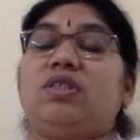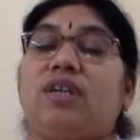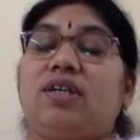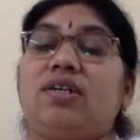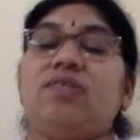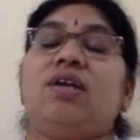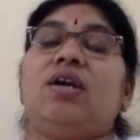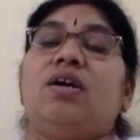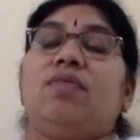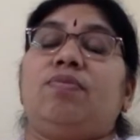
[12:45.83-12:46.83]
that is,
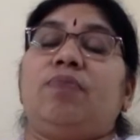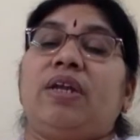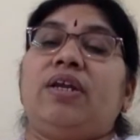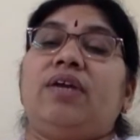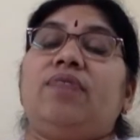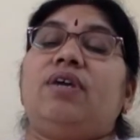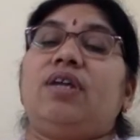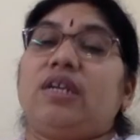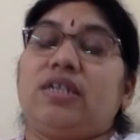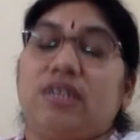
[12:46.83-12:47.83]
whenever
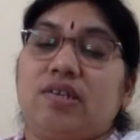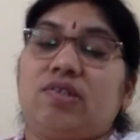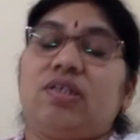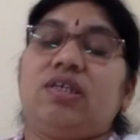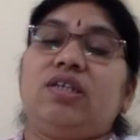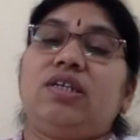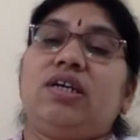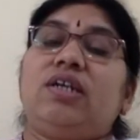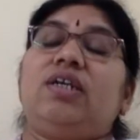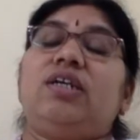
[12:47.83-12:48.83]
it is
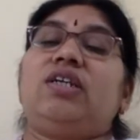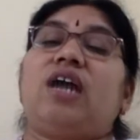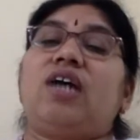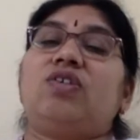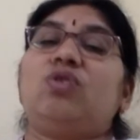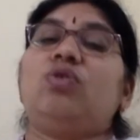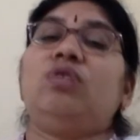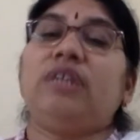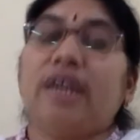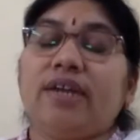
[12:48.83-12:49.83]
needed, it has
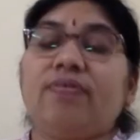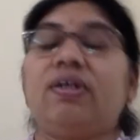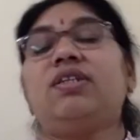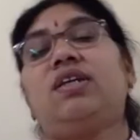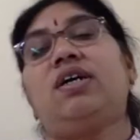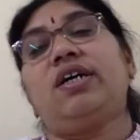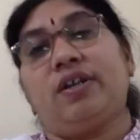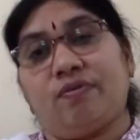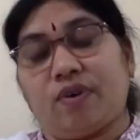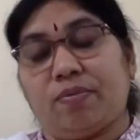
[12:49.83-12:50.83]
to deliver the
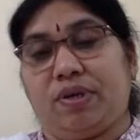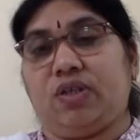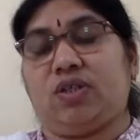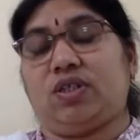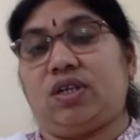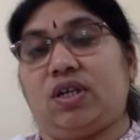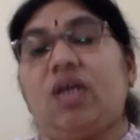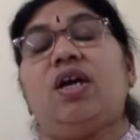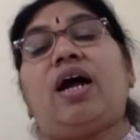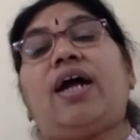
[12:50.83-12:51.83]
information
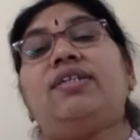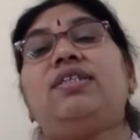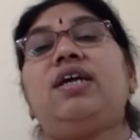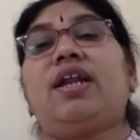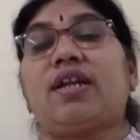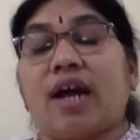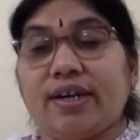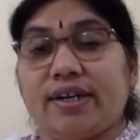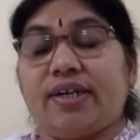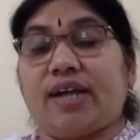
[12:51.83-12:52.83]
at the
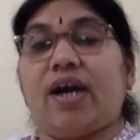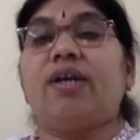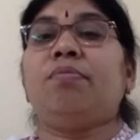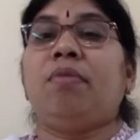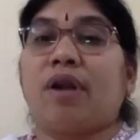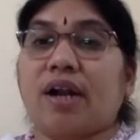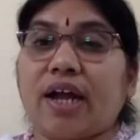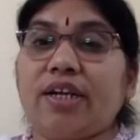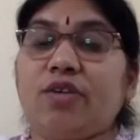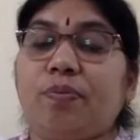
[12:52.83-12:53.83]
right time,
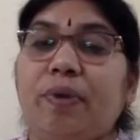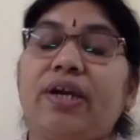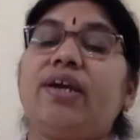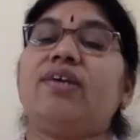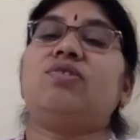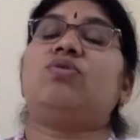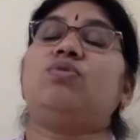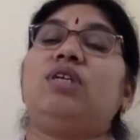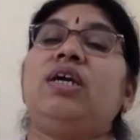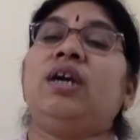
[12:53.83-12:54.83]
right place,
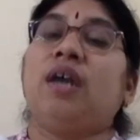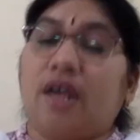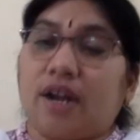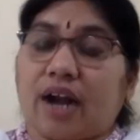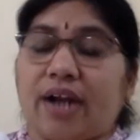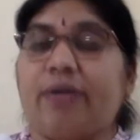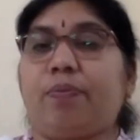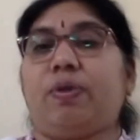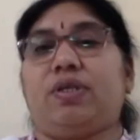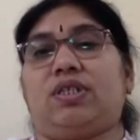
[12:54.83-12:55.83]
to the right
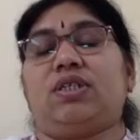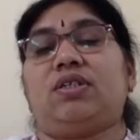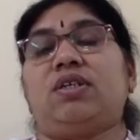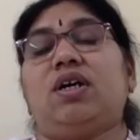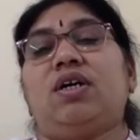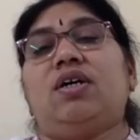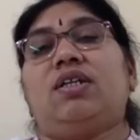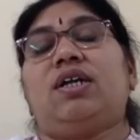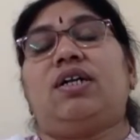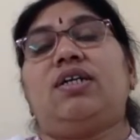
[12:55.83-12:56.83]
person.
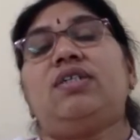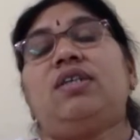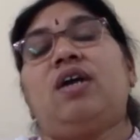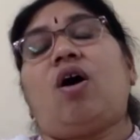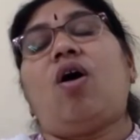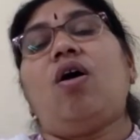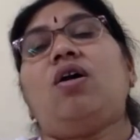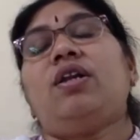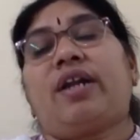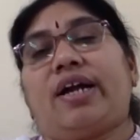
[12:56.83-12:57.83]
That is,
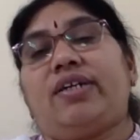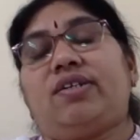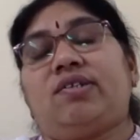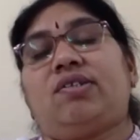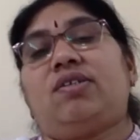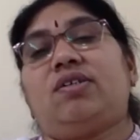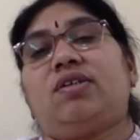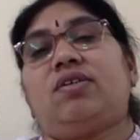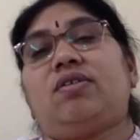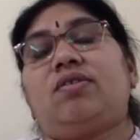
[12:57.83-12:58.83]
all rights.
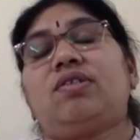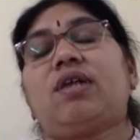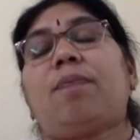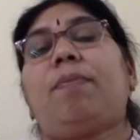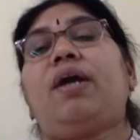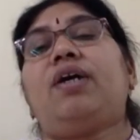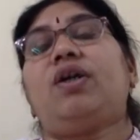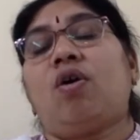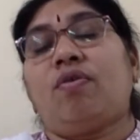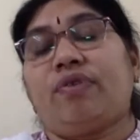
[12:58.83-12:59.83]
Supply
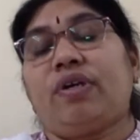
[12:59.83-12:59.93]
of